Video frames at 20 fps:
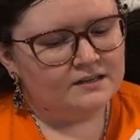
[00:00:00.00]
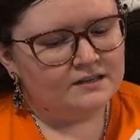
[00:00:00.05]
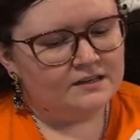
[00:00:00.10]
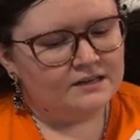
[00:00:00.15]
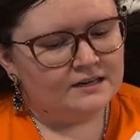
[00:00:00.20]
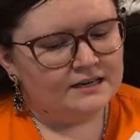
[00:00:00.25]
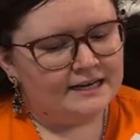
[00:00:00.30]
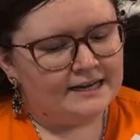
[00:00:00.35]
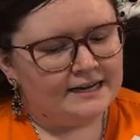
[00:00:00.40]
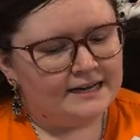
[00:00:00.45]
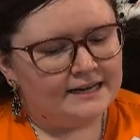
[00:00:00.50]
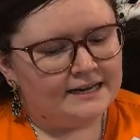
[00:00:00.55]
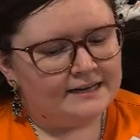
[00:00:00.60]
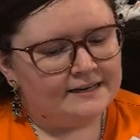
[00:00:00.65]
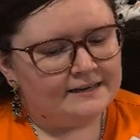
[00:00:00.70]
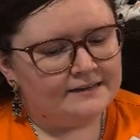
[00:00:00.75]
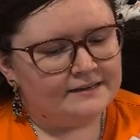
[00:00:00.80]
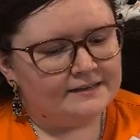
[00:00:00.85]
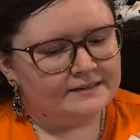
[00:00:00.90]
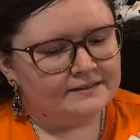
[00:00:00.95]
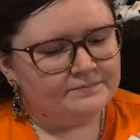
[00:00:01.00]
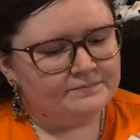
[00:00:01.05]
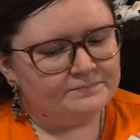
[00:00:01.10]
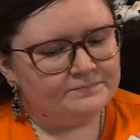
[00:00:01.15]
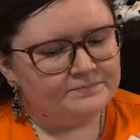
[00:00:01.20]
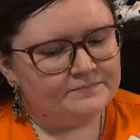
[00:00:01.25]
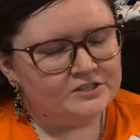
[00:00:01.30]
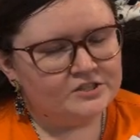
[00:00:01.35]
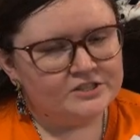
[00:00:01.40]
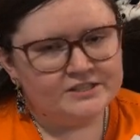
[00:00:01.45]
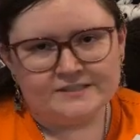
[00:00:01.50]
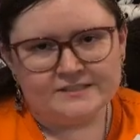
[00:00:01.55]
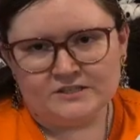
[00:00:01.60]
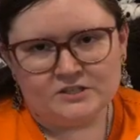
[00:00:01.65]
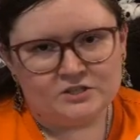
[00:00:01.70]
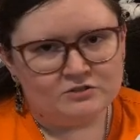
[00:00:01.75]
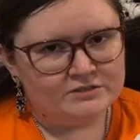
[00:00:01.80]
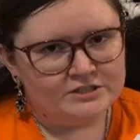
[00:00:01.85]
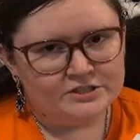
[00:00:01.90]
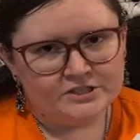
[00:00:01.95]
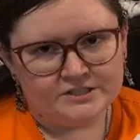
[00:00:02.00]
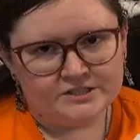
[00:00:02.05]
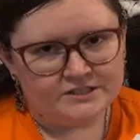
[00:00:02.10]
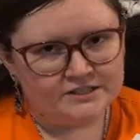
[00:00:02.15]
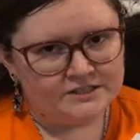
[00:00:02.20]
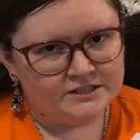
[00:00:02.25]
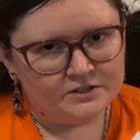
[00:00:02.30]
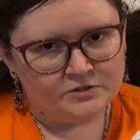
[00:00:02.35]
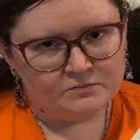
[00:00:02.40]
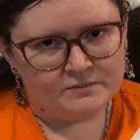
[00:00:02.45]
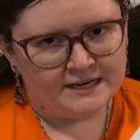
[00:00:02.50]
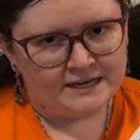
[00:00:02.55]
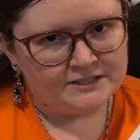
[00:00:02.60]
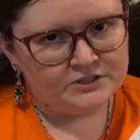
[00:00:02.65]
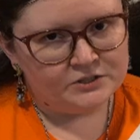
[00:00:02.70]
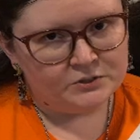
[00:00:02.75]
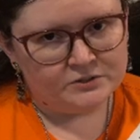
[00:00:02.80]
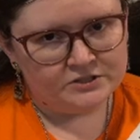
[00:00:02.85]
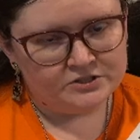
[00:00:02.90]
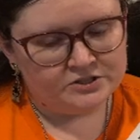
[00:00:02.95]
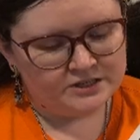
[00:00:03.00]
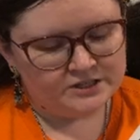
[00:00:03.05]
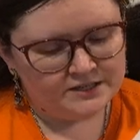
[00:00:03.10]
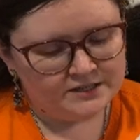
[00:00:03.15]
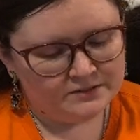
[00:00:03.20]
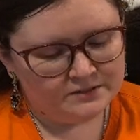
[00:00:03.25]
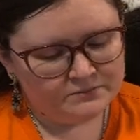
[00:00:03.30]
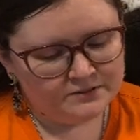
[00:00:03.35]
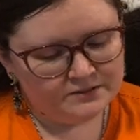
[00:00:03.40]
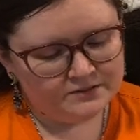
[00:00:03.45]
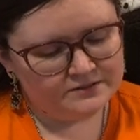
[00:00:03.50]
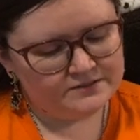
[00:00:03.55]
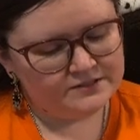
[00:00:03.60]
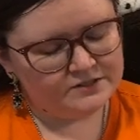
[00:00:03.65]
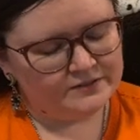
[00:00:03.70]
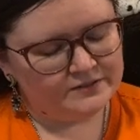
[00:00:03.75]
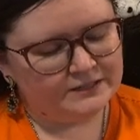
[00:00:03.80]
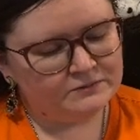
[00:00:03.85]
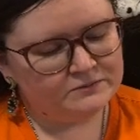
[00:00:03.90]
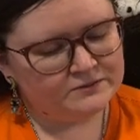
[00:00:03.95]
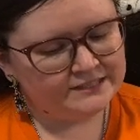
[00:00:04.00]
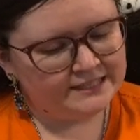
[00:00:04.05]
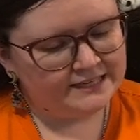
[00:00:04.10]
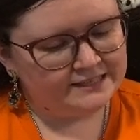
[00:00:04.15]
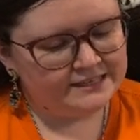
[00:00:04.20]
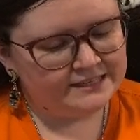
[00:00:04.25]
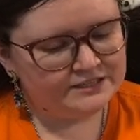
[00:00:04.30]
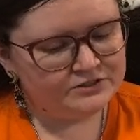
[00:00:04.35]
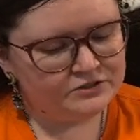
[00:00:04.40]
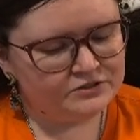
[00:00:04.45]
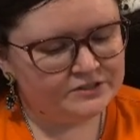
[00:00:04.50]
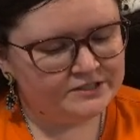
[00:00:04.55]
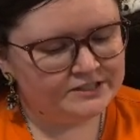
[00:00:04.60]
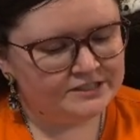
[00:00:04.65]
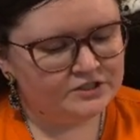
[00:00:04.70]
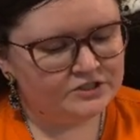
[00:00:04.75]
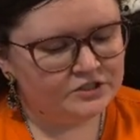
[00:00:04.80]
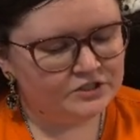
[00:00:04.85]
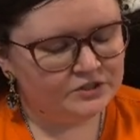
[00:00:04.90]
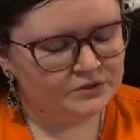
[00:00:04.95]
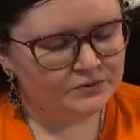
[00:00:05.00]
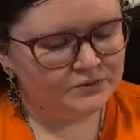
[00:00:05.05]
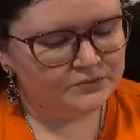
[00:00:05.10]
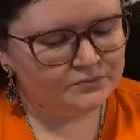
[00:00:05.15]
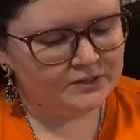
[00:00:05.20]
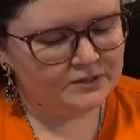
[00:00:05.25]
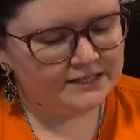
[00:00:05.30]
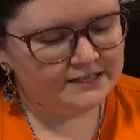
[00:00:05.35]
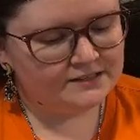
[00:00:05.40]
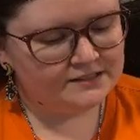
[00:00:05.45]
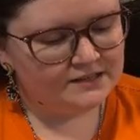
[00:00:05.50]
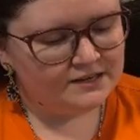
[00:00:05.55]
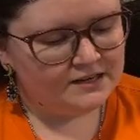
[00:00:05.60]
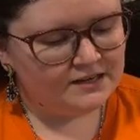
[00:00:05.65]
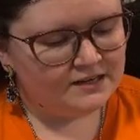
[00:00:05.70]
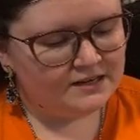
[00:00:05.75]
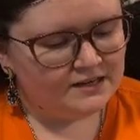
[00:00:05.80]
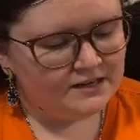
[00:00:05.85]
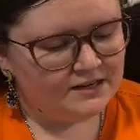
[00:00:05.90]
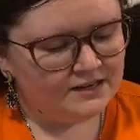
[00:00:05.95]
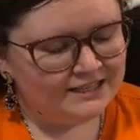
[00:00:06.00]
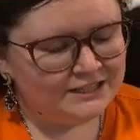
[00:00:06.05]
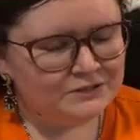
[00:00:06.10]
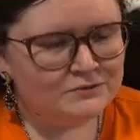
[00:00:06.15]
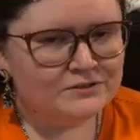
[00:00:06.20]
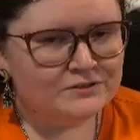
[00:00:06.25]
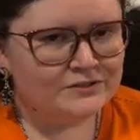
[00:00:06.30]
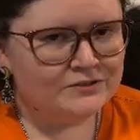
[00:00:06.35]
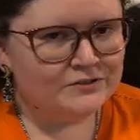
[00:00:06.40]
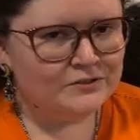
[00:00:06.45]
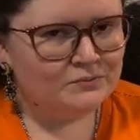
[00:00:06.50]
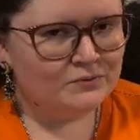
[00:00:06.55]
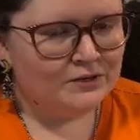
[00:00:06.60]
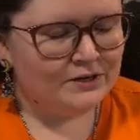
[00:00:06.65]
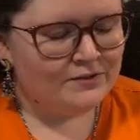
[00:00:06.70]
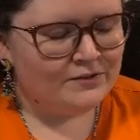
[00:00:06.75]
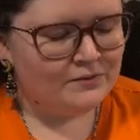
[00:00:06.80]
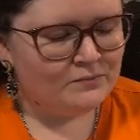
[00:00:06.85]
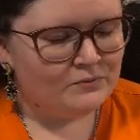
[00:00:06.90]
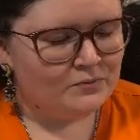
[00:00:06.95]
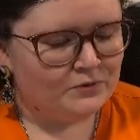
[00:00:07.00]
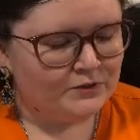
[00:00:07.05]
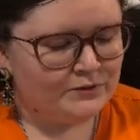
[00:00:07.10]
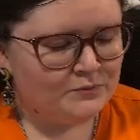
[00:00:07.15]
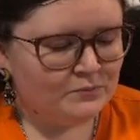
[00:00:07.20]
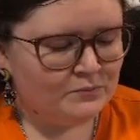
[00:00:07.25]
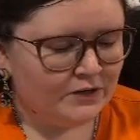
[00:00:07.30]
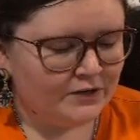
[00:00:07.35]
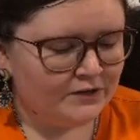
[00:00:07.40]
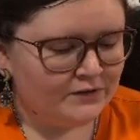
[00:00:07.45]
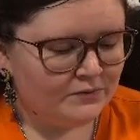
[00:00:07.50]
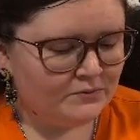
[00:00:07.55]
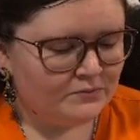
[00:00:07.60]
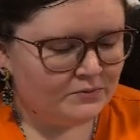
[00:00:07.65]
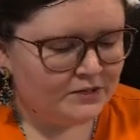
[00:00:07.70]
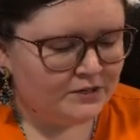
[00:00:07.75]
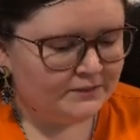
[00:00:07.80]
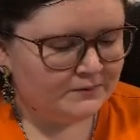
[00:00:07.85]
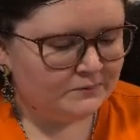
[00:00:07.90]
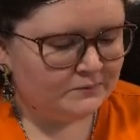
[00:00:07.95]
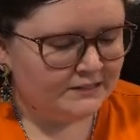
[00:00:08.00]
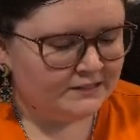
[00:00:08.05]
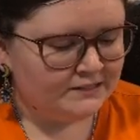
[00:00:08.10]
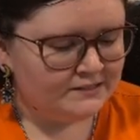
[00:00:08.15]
And she doesn't know when she's going to go back to her job. So that was kind of interesting too. But it was also part of the boring part of the book because